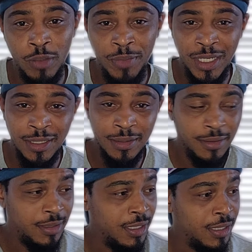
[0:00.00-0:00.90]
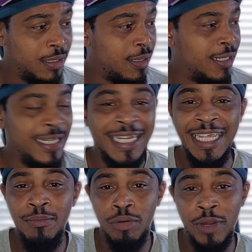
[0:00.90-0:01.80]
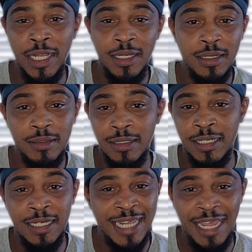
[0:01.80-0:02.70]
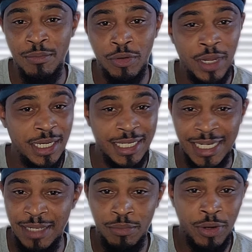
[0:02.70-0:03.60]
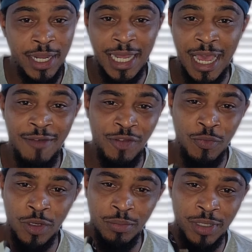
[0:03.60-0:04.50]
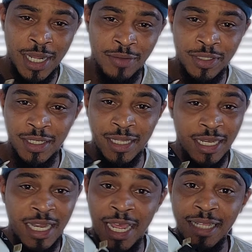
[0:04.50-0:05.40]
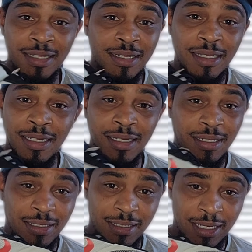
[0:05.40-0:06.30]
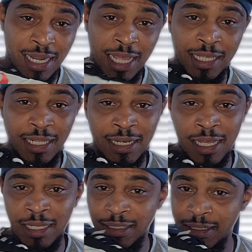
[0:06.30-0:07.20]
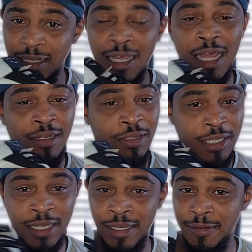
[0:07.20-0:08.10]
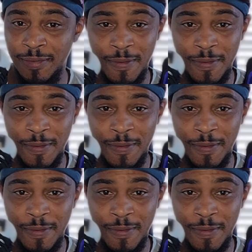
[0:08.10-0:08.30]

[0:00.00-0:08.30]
would it be the the the D break, the day break, D break, however you want to pronounce it, the next, the Nike next again.